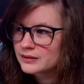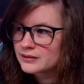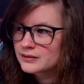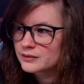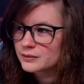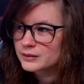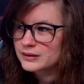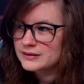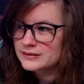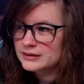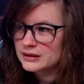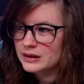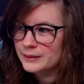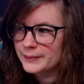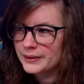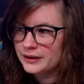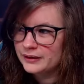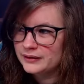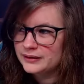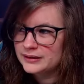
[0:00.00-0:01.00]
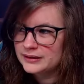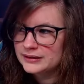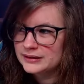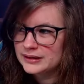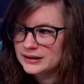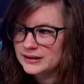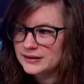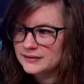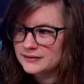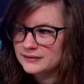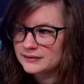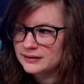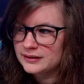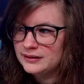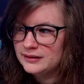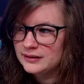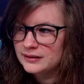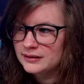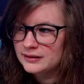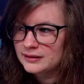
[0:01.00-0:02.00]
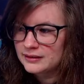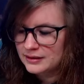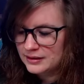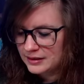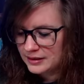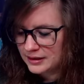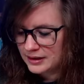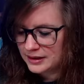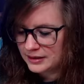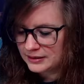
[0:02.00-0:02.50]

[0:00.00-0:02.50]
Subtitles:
He's coming along nicely. And